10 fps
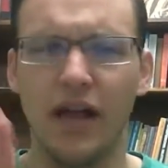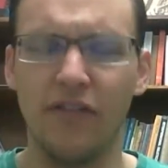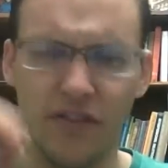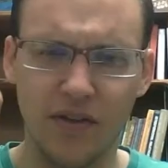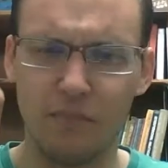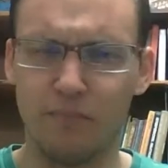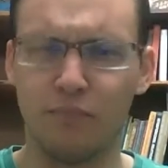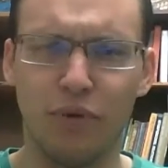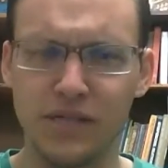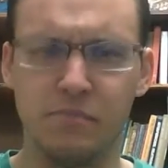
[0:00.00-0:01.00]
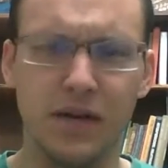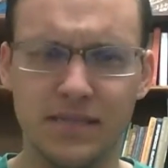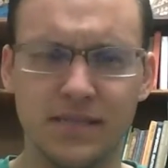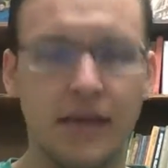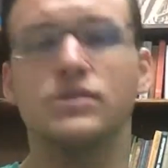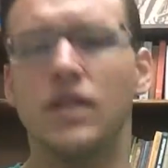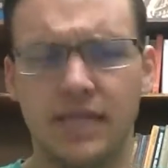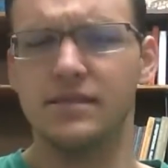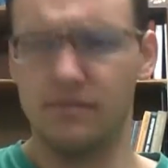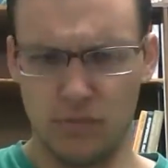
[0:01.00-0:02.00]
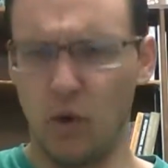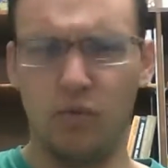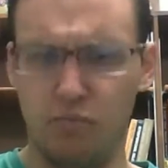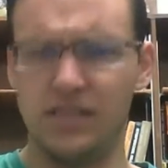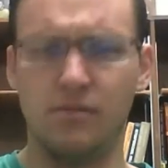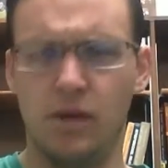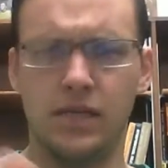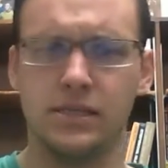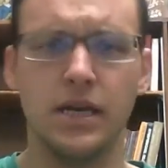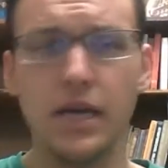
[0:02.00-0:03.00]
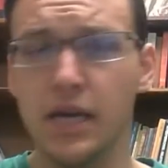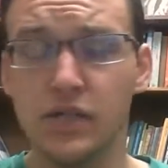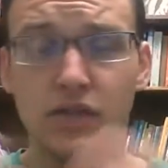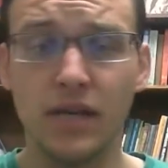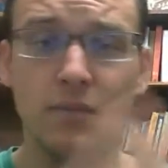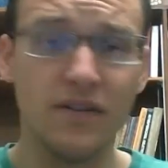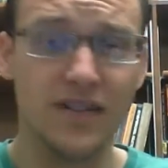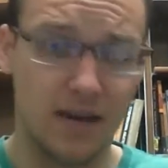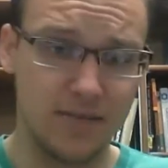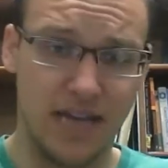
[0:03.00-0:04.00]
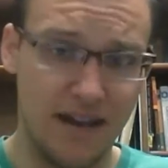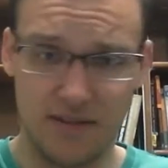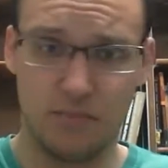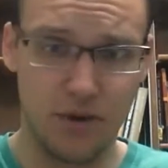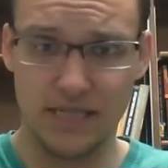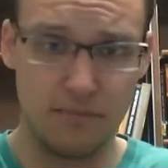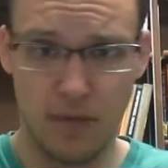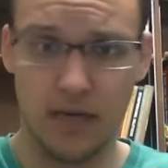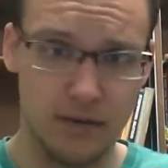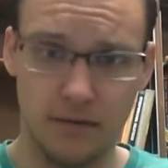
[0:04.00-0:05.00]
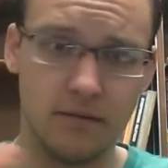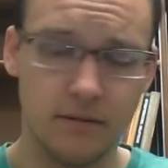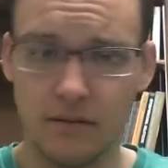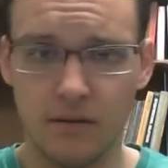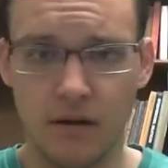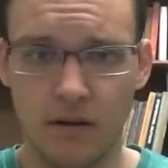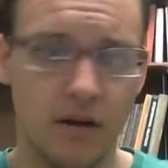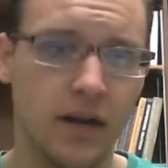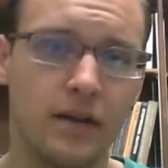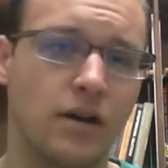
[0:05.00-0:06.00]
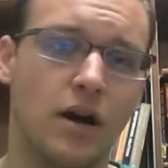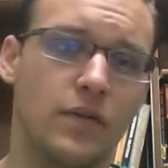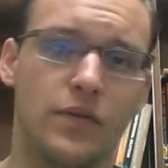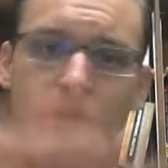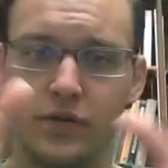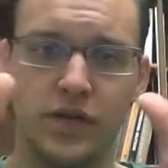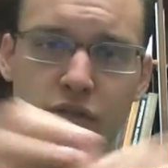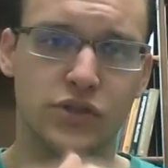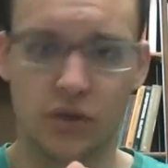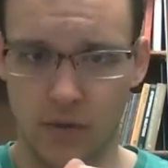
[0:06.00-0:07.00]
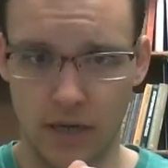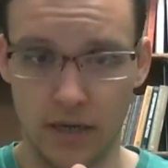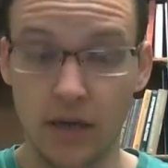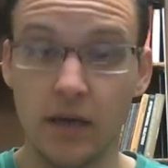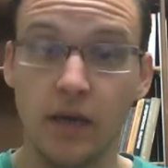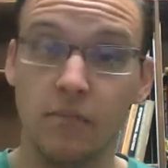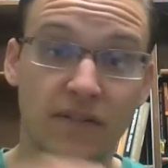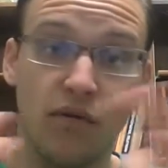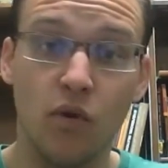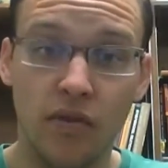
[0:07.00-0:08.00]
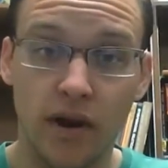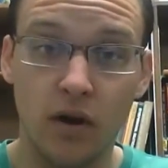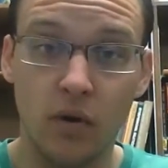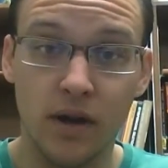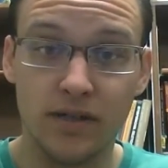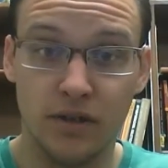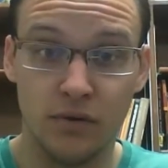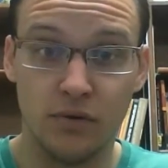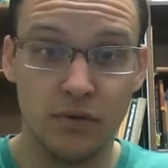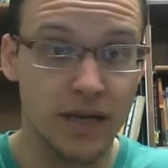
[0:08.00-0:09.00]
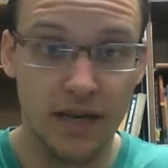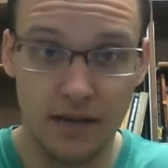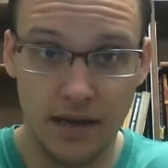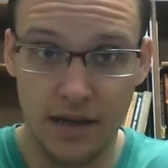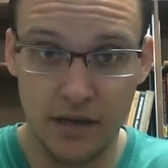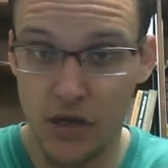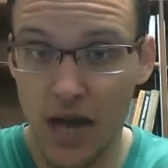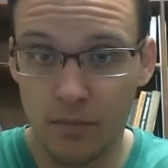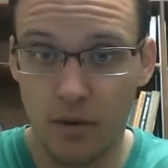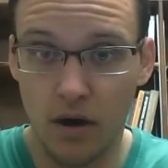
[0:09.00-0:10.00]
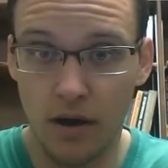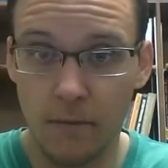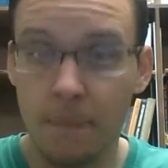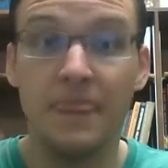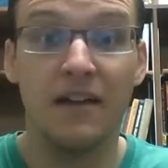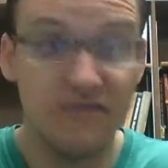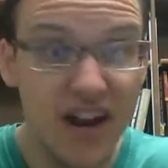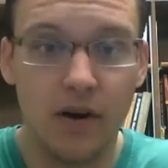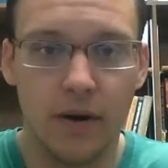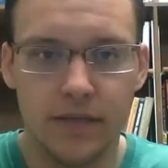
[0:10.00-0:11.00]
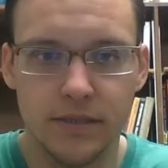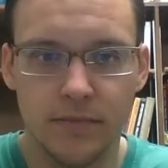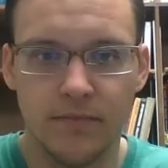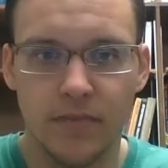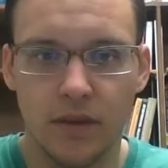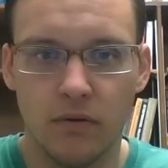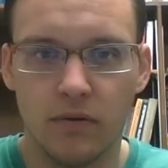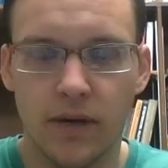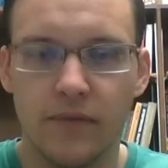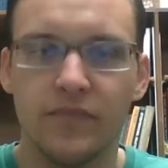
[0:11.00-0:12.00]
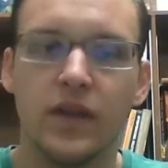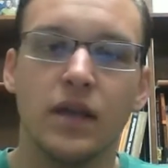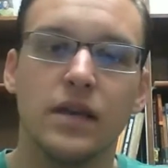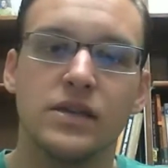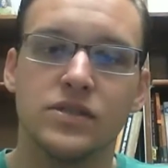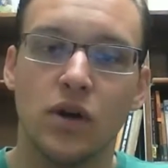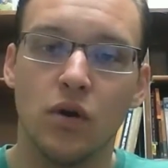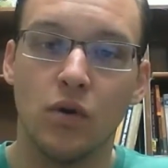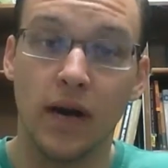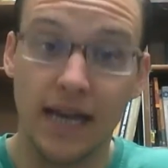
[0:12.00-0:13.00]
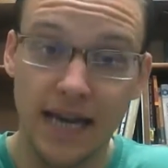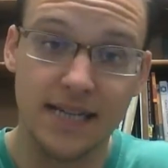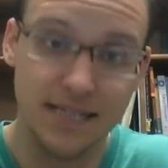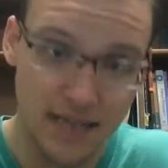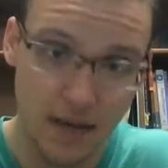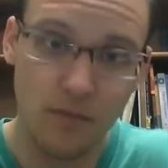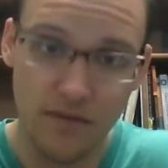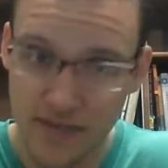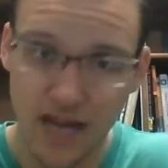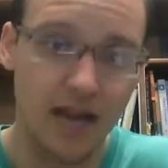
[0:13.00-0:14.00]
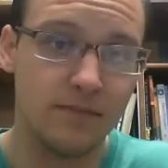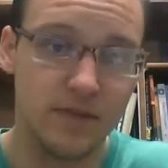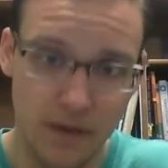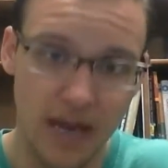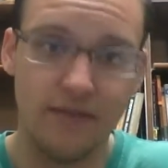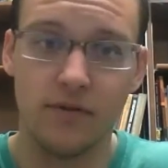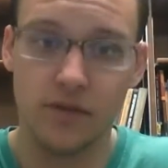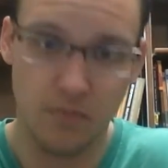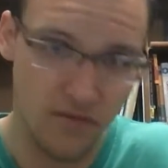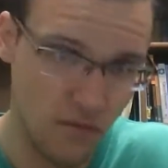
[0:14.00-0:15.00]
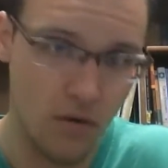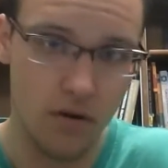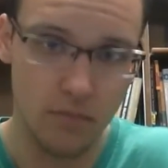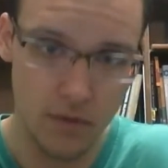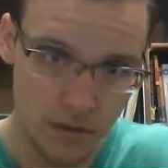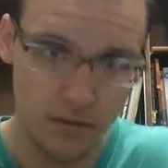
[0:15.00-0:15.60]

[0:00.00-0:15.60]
I think they press buttons now. So let's go with pressing buttons. So the number of times they have to press a button, alright, on their touch screen before they're going to get a jackpot varies. Okay? So again, it's the number of times the behavior is performed